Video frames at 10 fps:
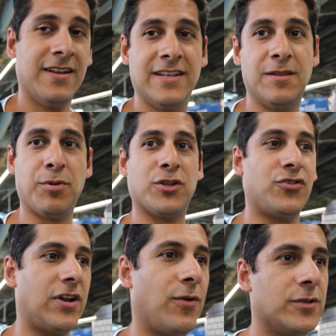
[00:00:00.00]
Did the bullet
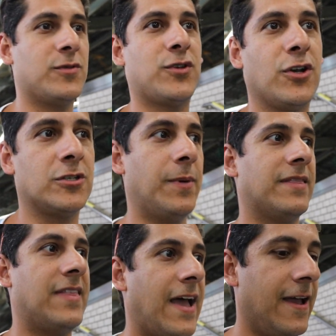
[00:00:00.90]
train, always was curious
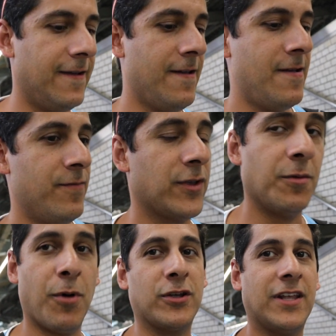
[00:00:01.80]
about that.
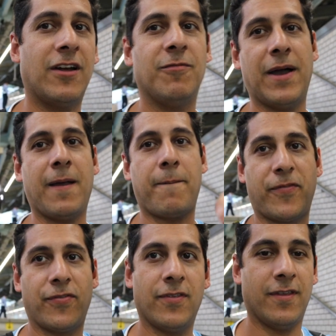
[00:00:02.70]
Could mark that off my
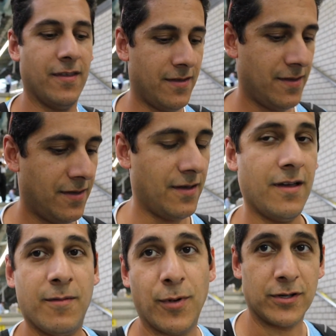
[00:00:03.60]

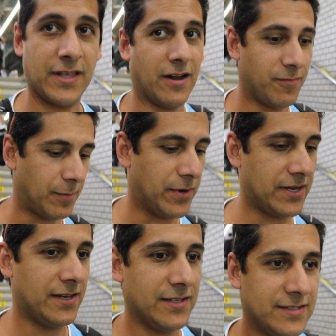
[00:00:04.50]

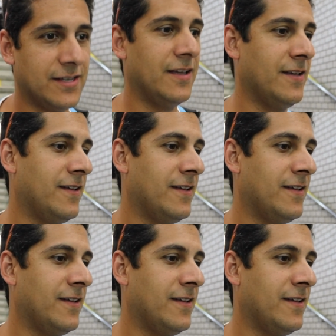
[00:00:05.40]
bucket list.